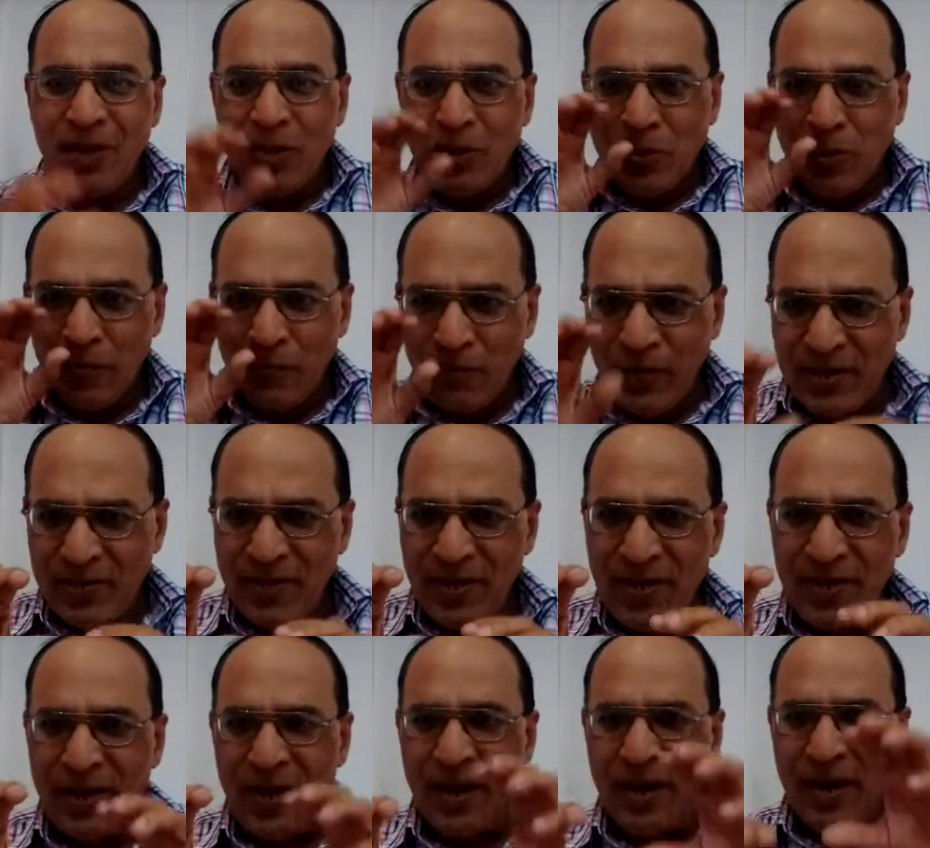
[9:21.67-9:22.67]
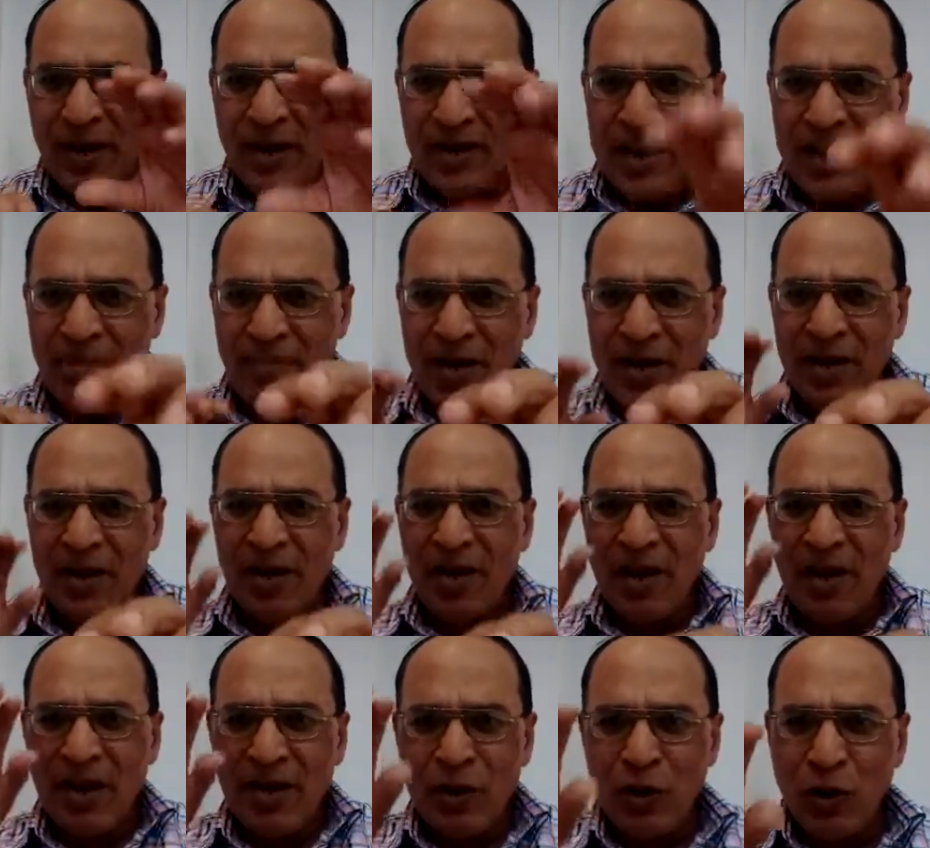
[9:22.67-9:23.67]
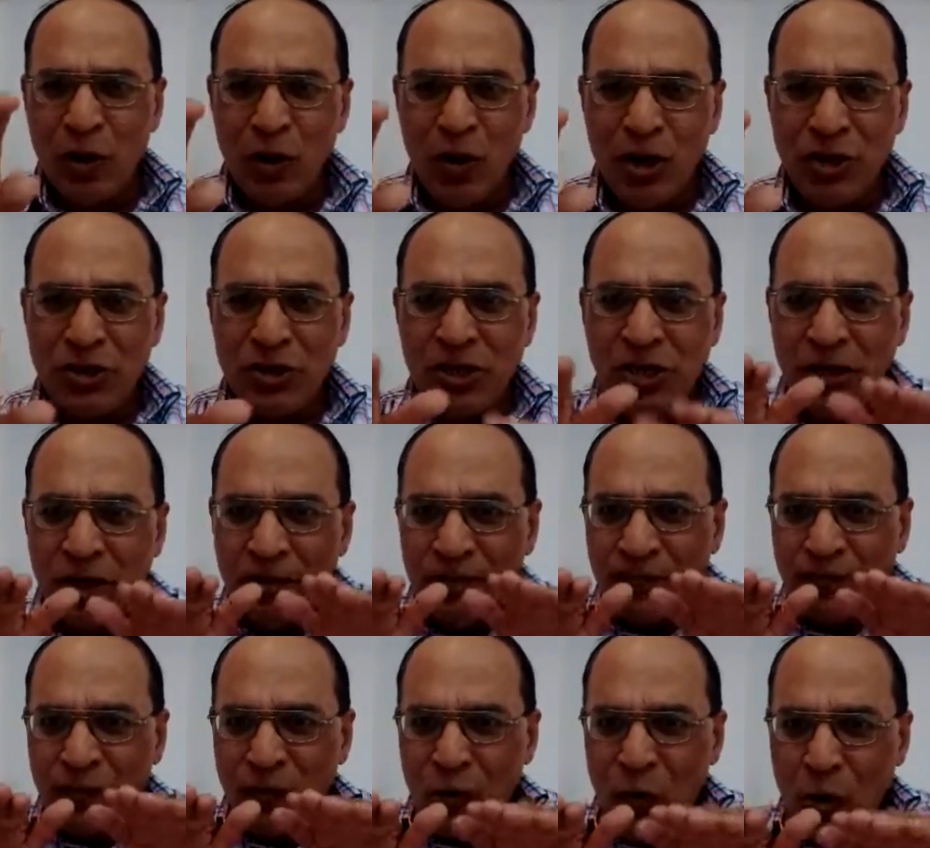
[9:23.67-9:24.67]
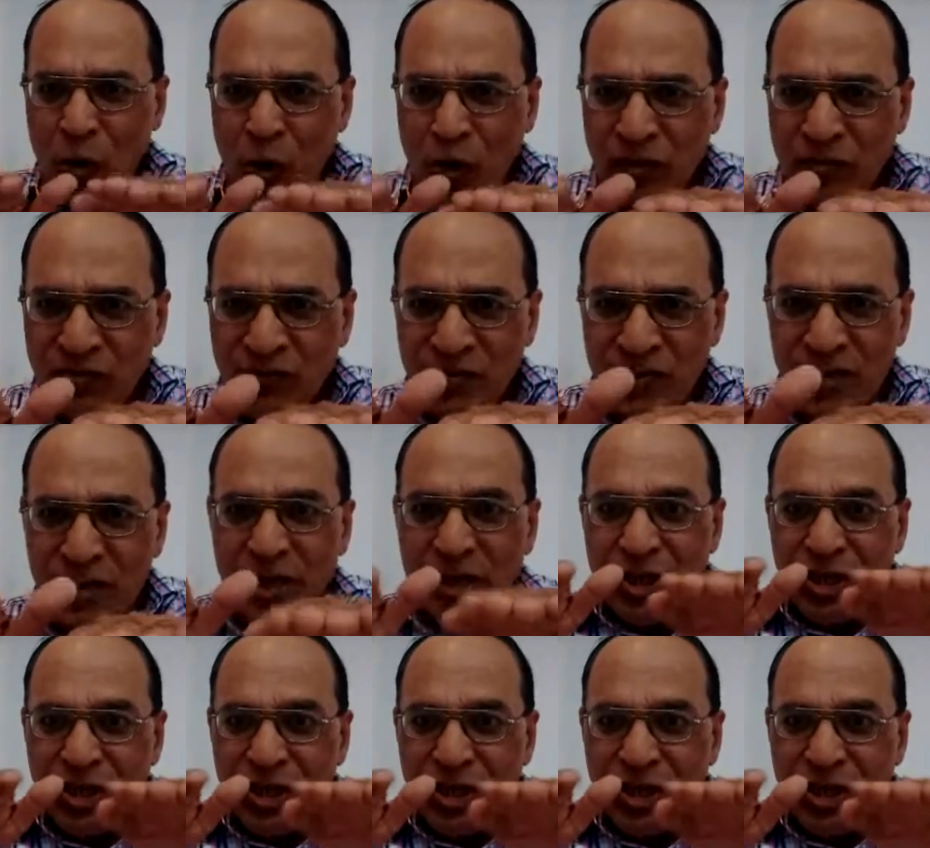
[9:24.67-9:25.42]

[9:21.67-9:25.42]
So physical, chemical, neurological force,